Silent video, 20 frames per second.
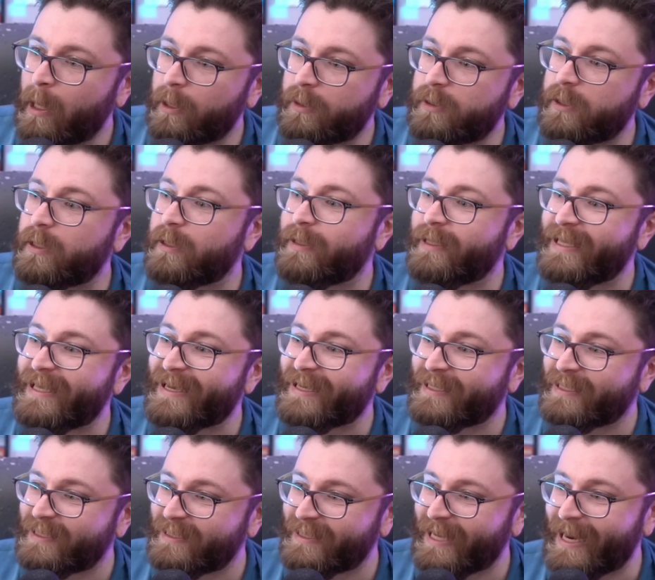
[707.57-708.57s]
to the
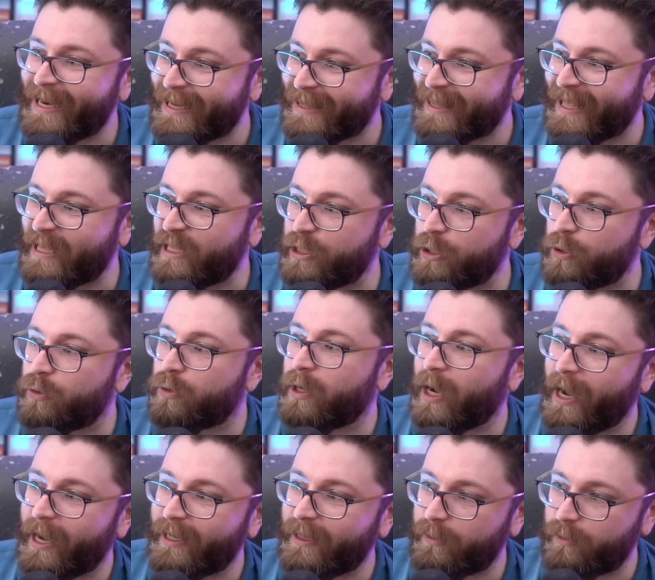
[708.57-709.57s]
extent that you
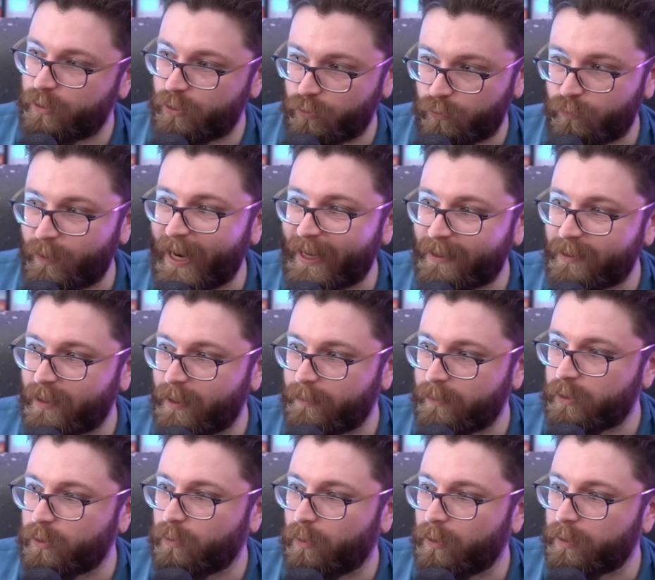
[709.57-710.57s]
kind of direct them
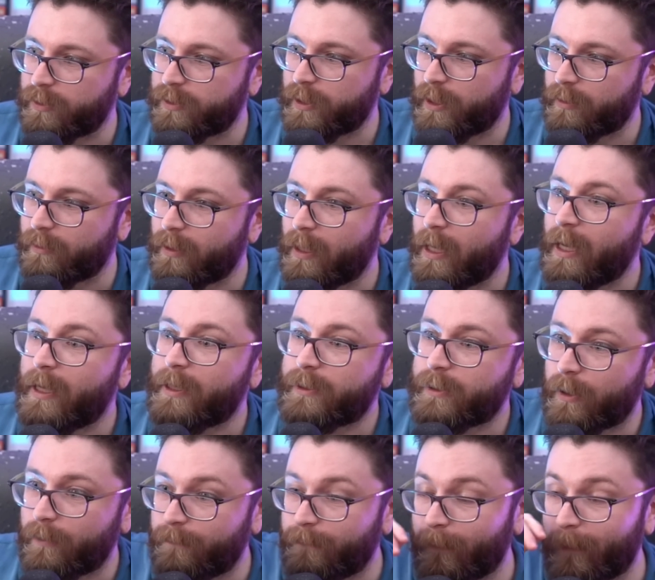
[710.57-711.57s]
towards it.
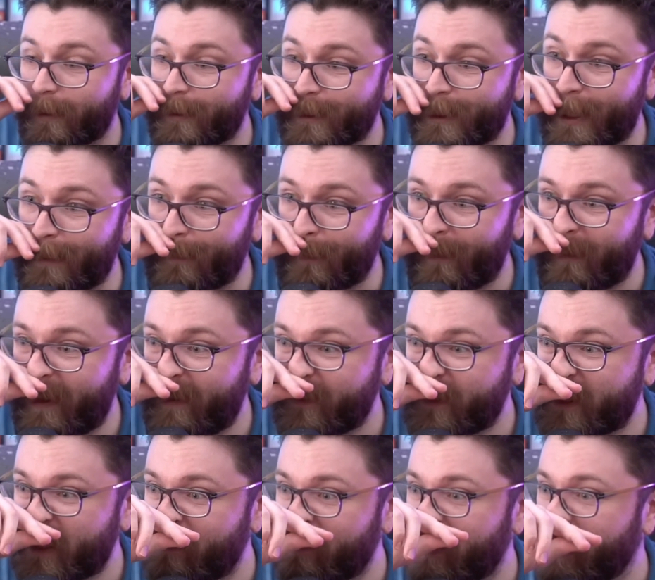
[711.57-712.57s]
So, for example, if
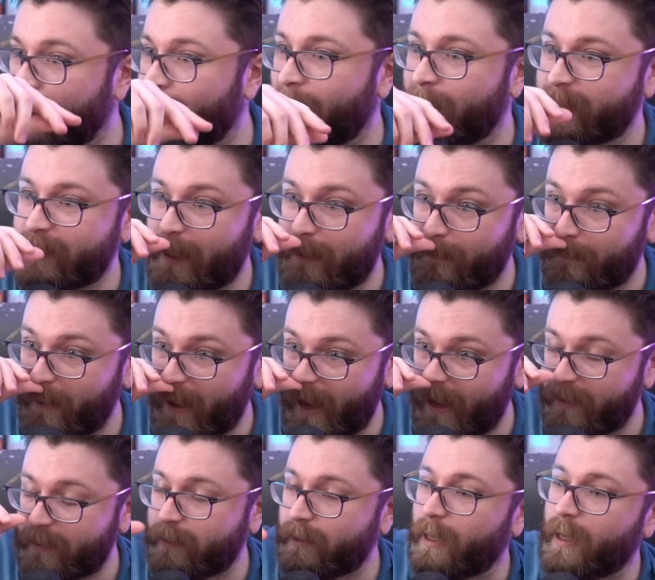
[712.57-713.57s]
somebody has a
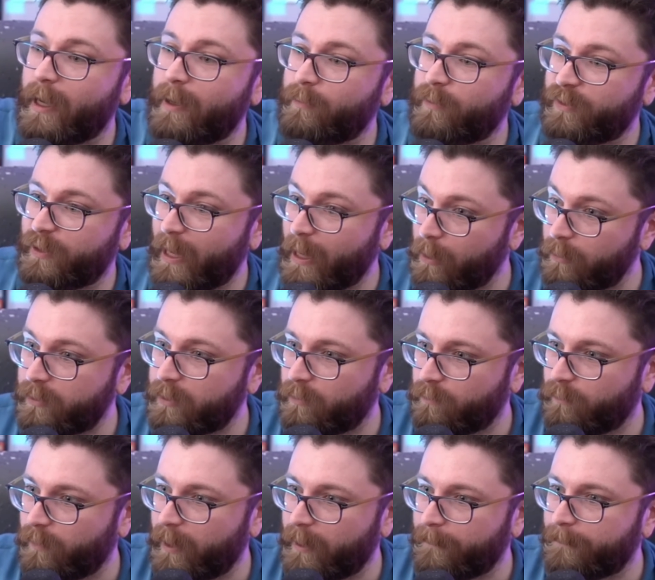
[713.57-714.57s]
bad time with Elden
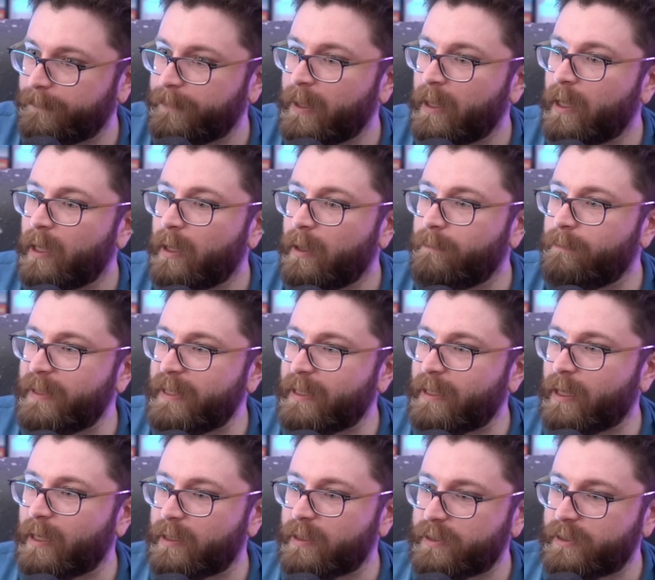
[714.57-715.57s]
Ring
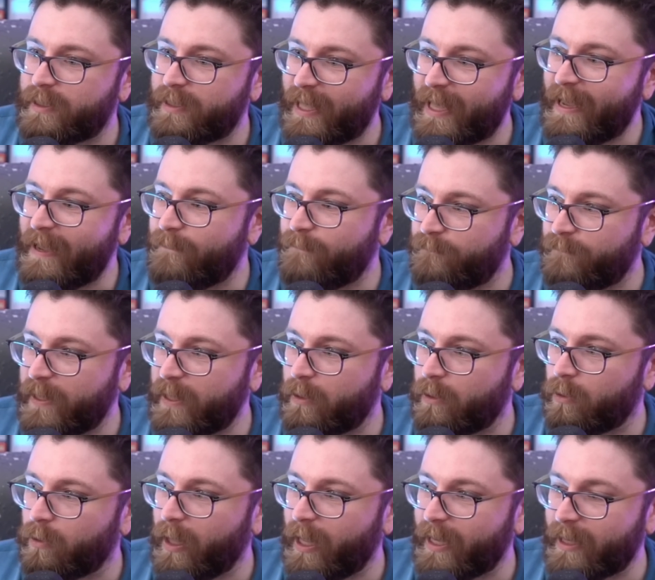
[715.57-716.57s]
because they
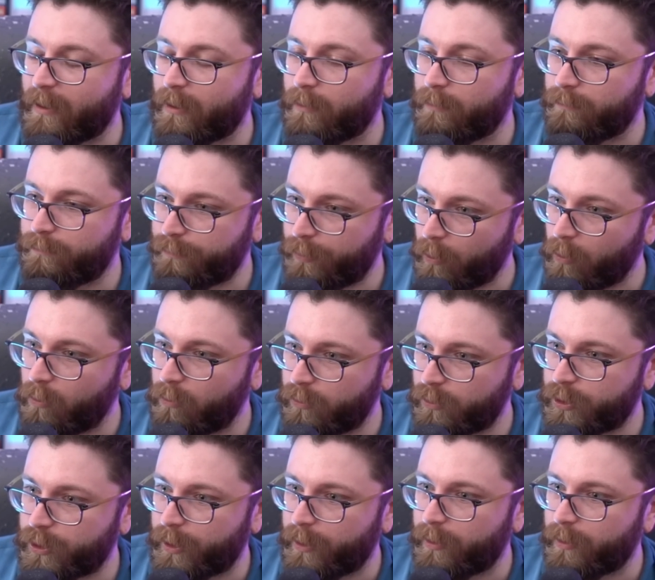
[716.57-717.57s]
feel a
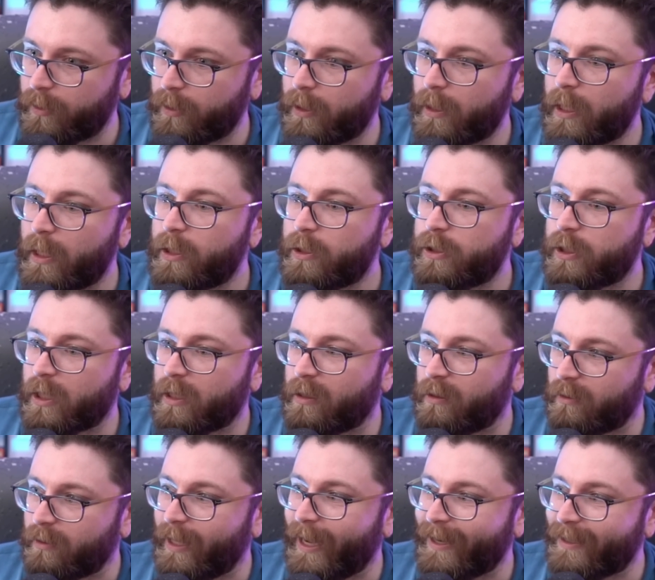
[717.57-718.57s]
compulsion to
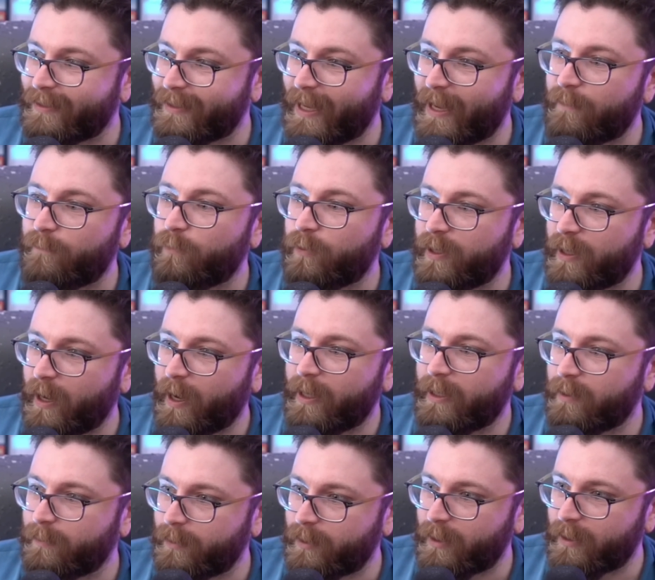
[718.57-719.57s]
collect every
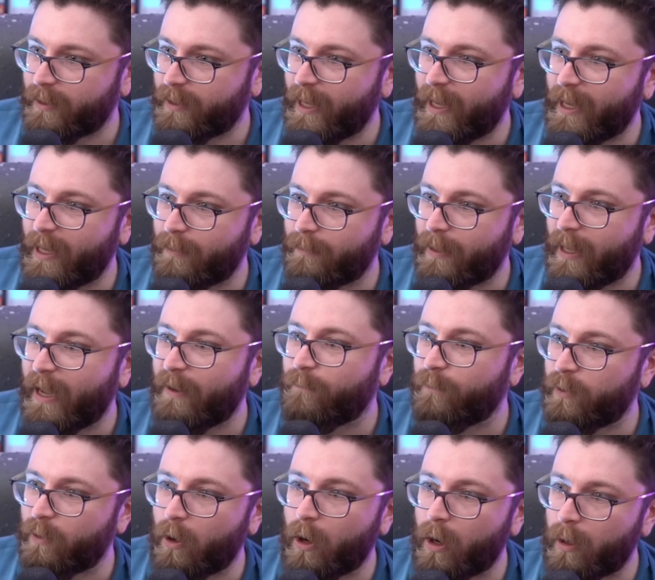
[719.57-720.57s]
item in the game,
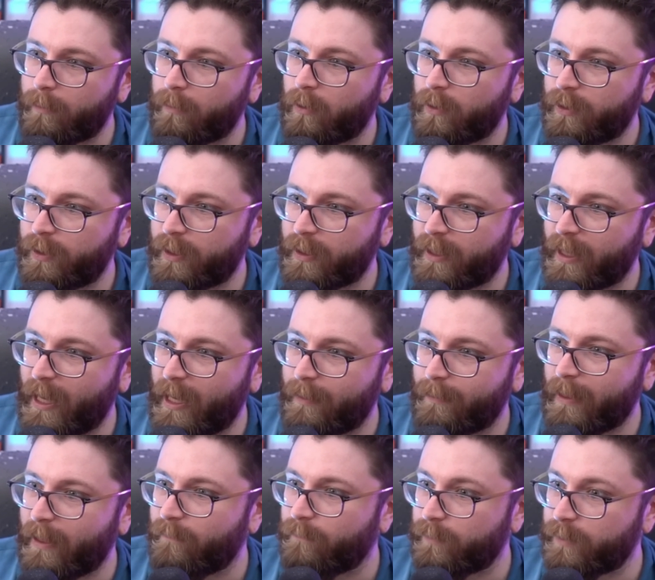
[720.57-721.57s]
every armor in the game,
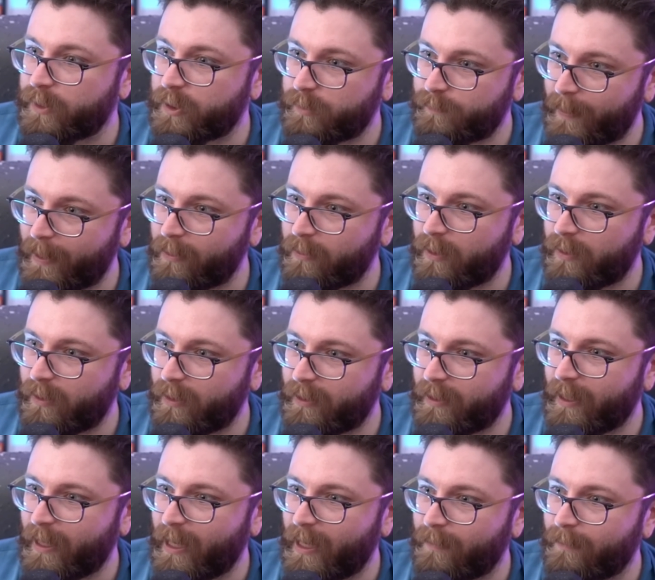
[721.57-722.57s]
every spell in the
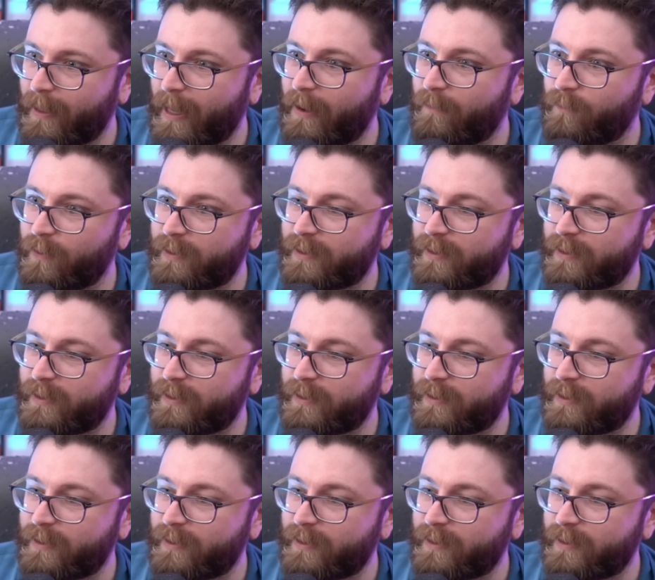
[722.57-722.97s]
game, every